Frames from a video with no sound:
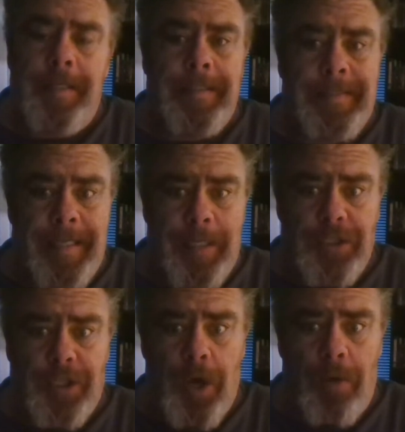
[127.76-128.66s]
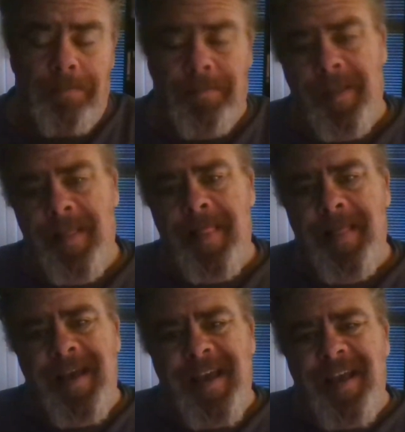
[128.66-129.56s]
10 years ago,
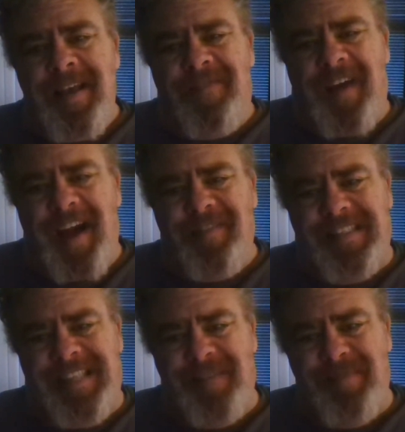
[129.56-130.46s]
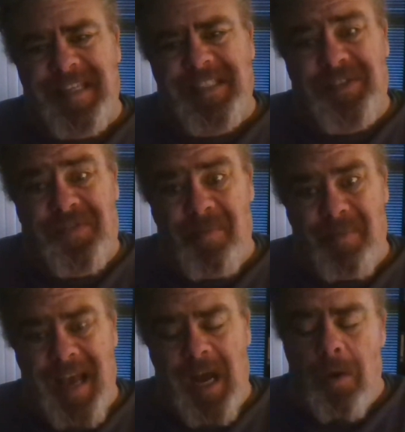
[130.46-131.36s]
5 and 10 minutes from
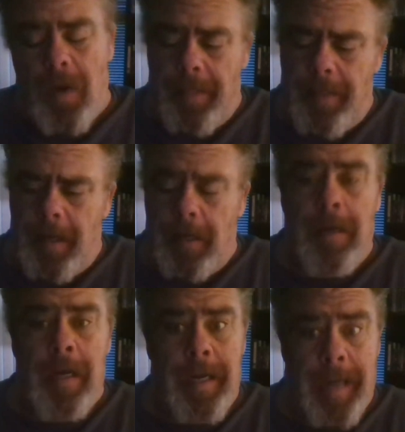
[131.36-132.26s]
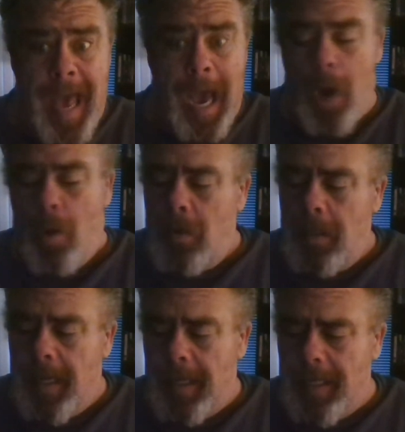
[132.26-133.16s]
now, and then now,
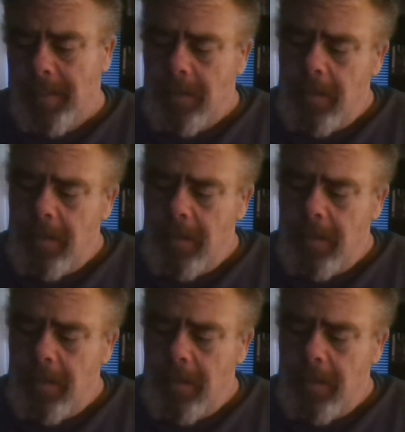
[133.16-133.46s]
I guess.